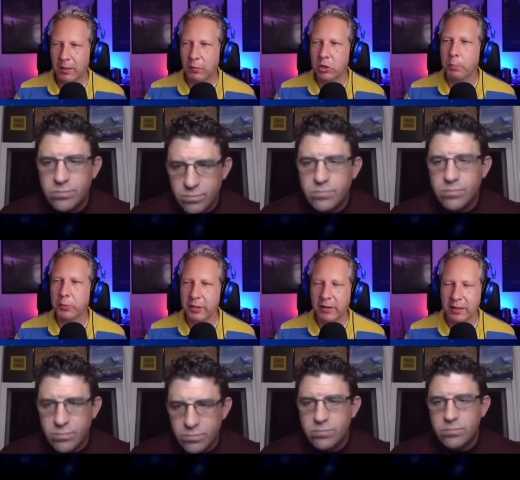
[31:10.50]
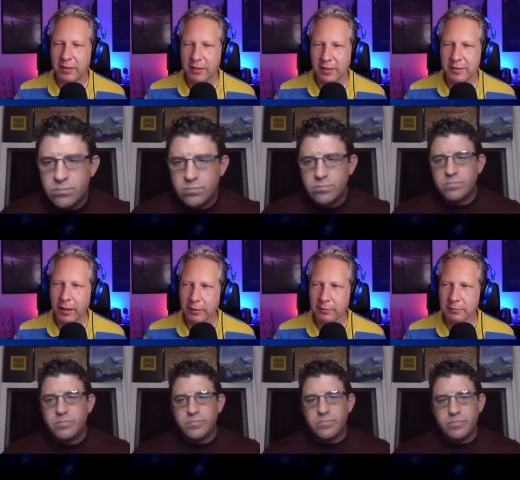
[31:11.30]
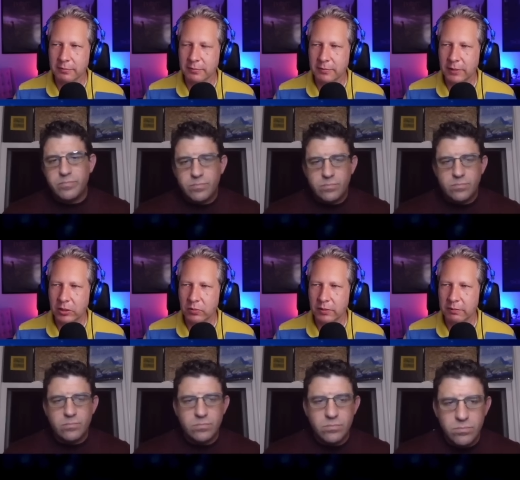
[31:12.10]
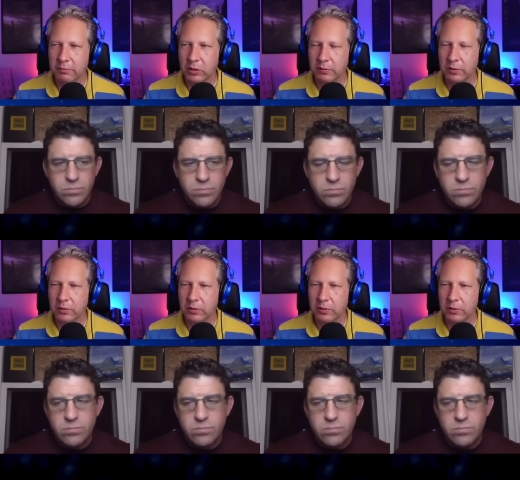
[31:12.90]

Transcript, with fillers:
Speaker 1: that we don't believe anything they say. You, you,